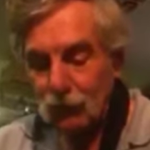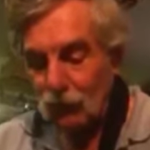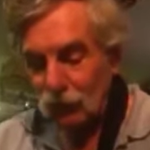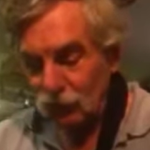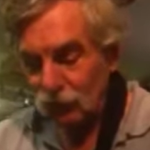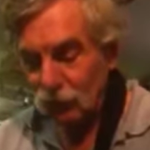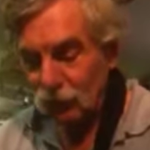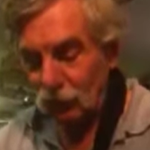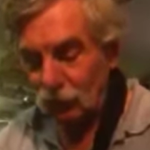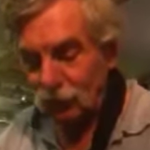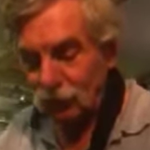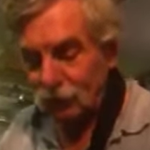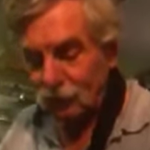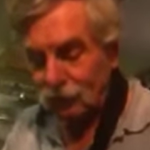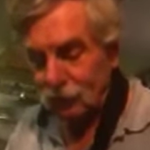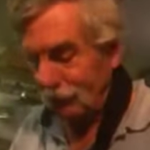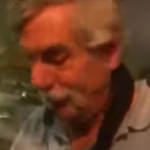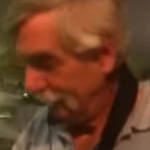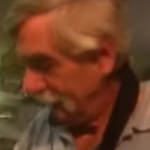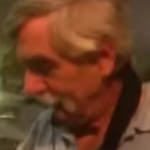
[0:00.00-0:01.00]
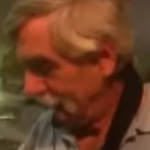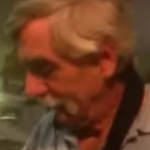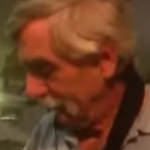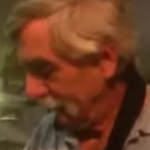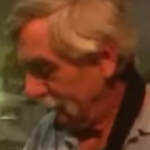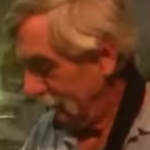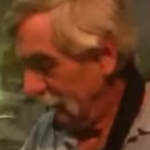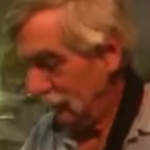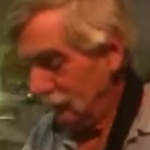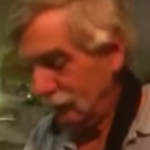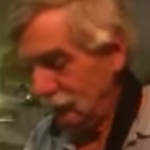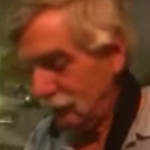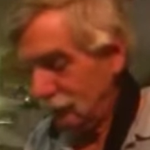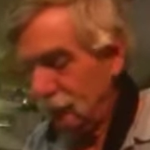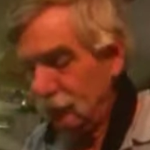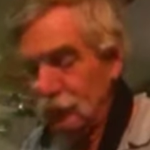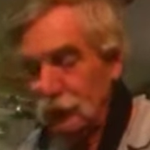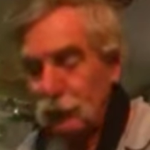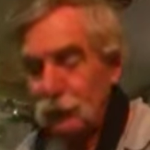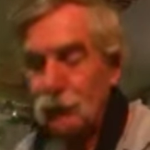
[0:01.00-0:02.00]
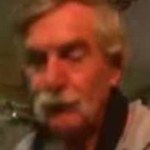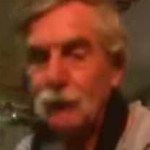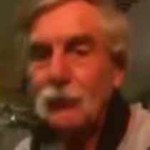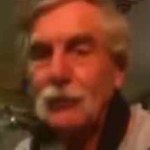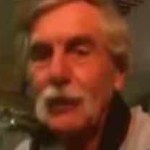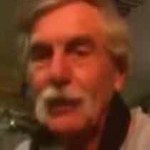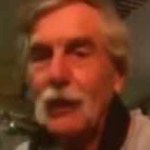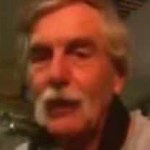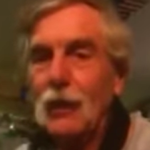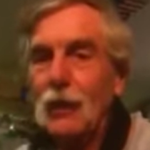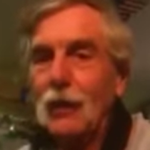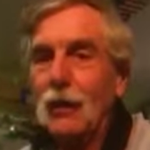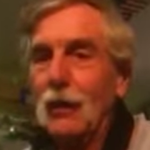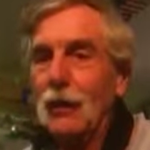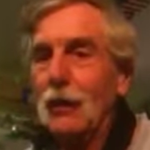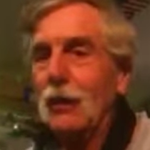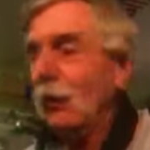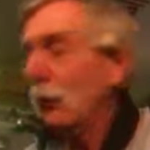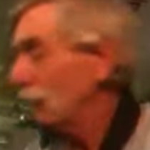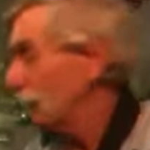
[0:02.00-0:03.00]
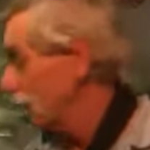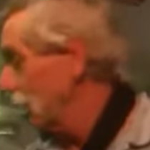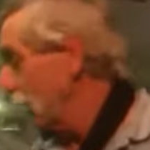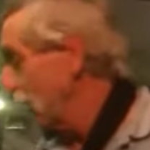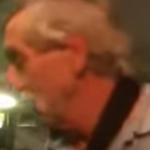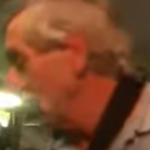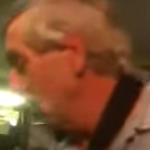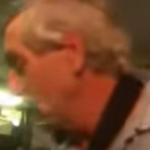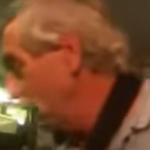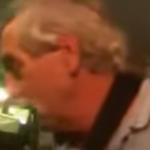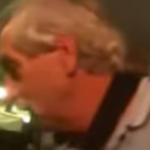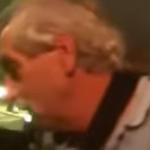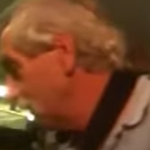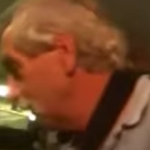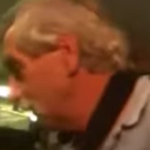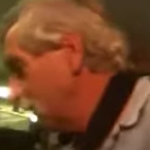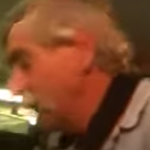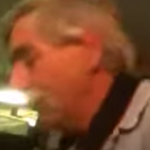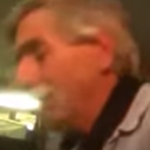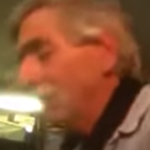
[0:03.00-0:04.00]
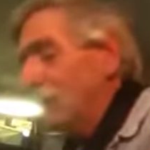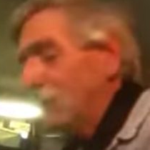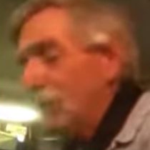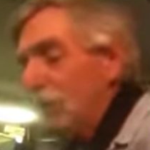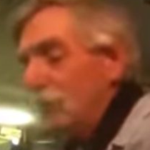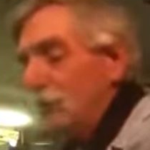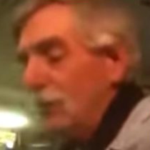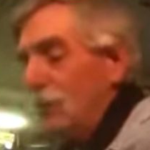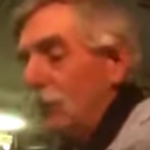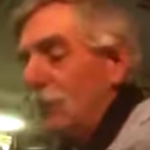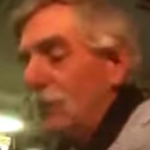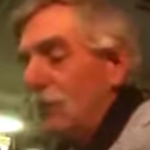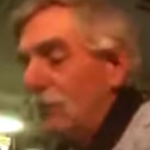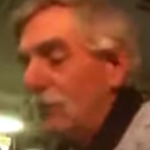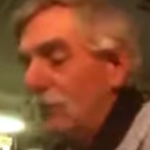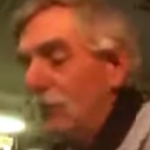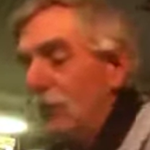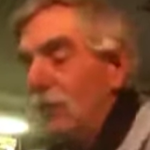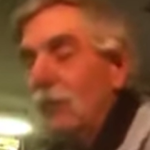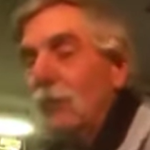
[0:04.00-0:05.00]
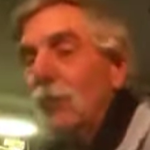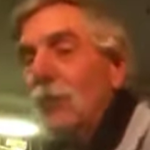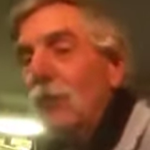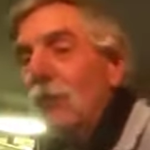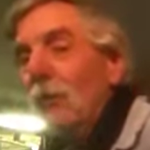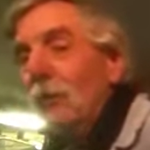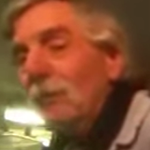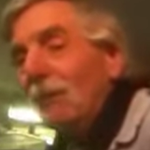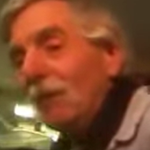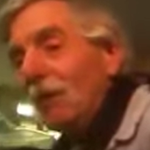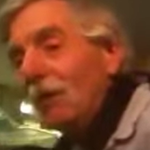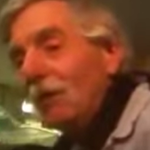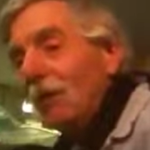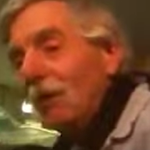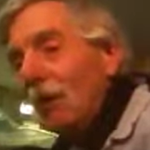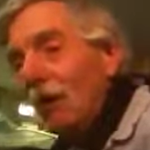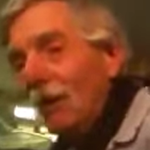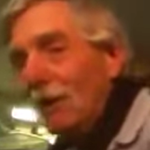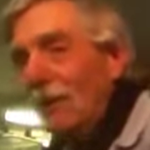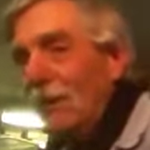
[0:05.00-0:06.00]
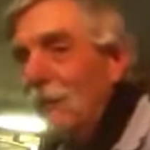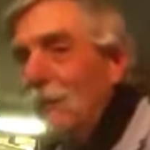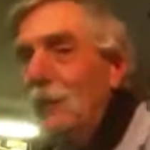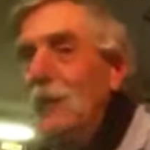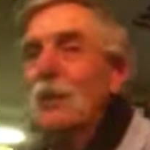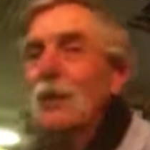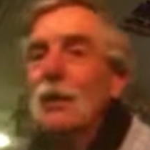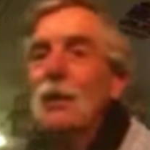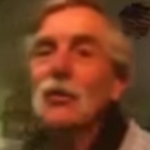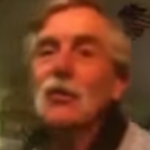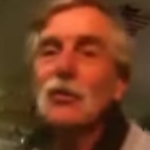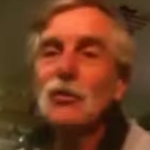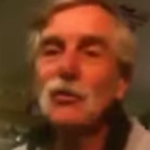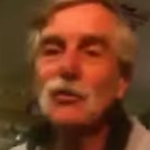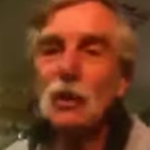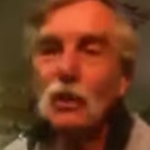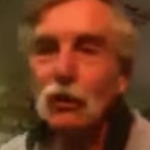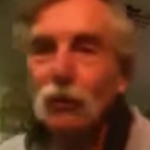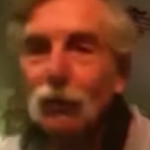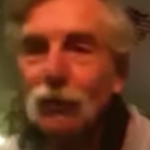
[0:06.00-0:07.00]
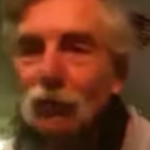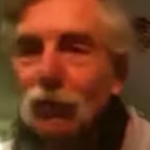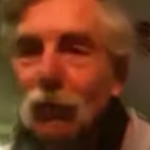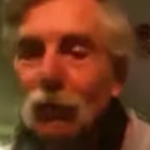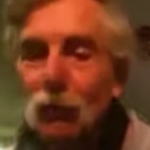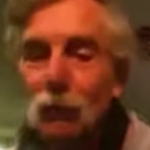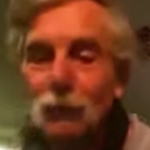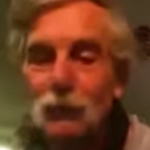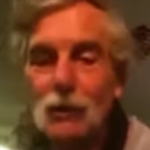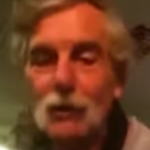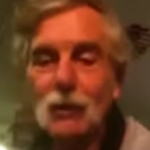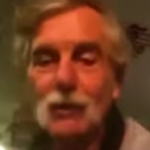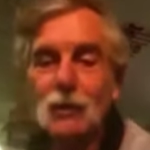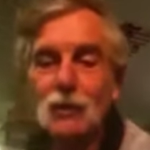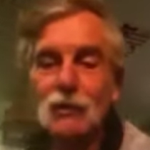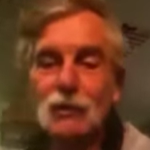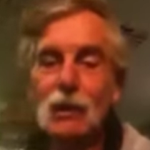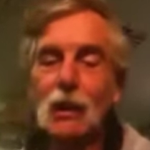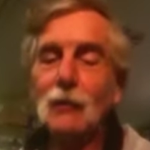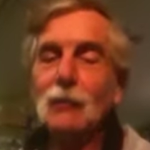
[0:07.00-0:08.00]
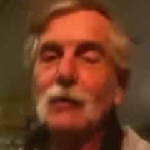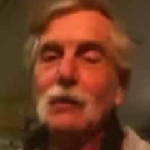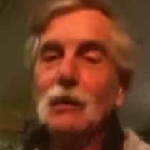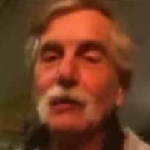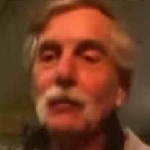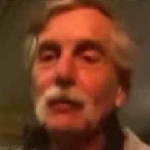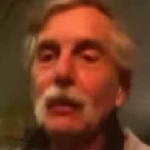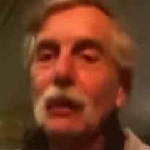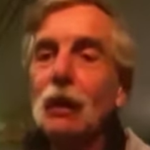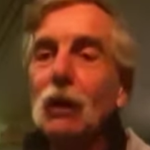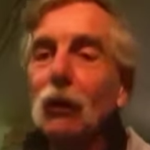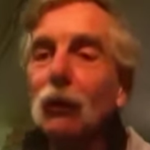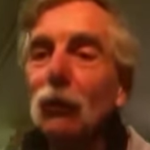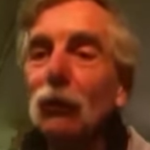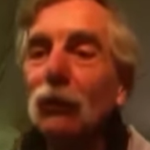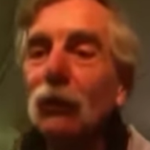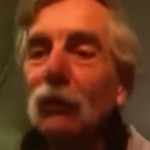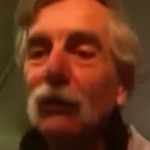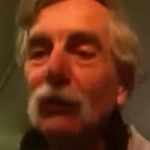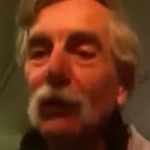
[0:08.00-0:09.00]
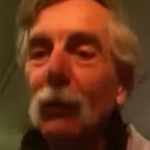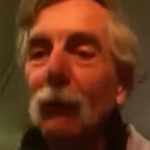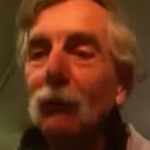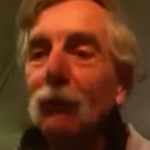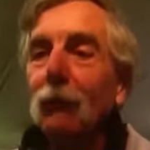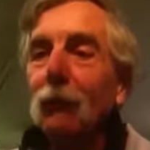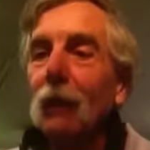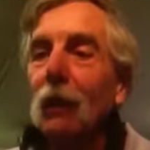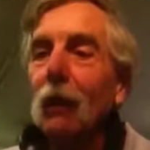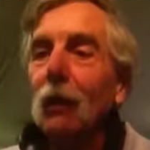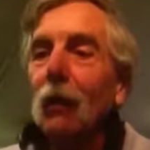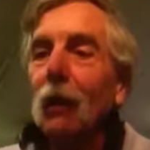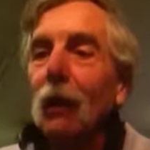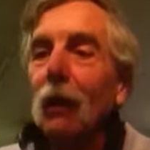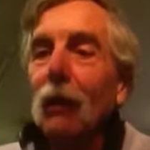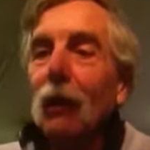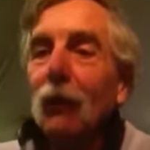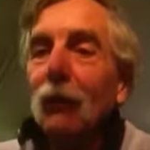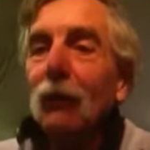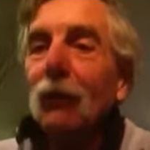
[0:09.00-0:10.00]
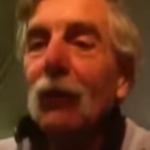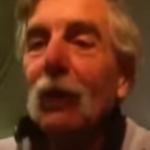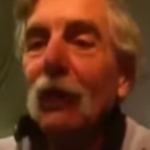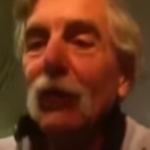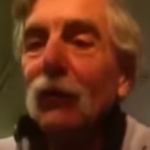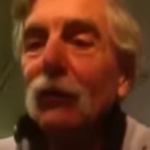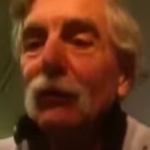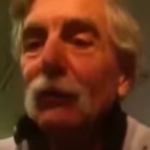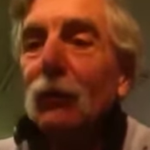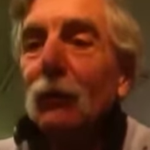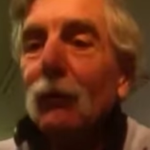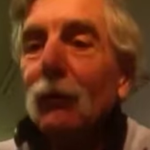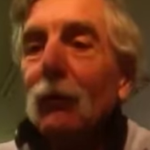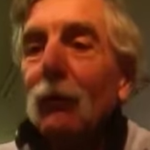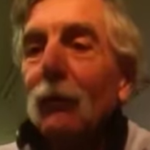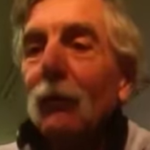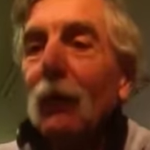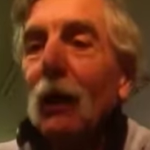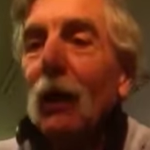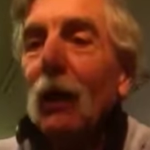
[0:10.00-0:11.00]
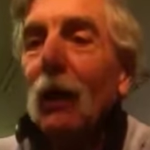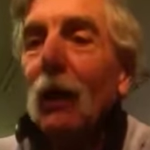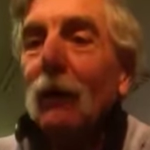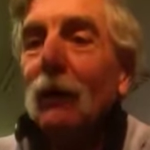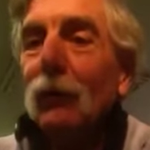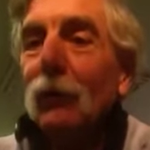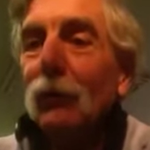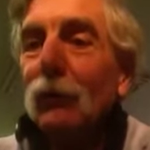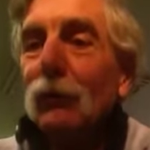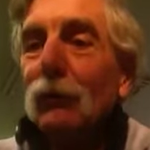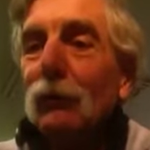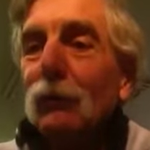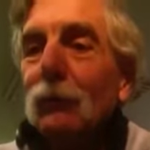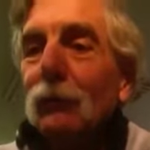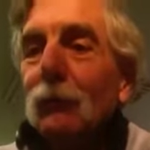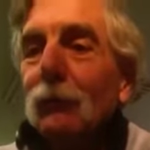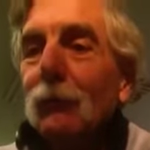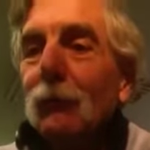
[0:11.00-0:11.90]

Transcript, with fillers: So that's the scoop, and I hope somebody likes it and takes it home, gives it a new home. I got a million in the cellar, so time to let loose of some. All right, thanks. Adios.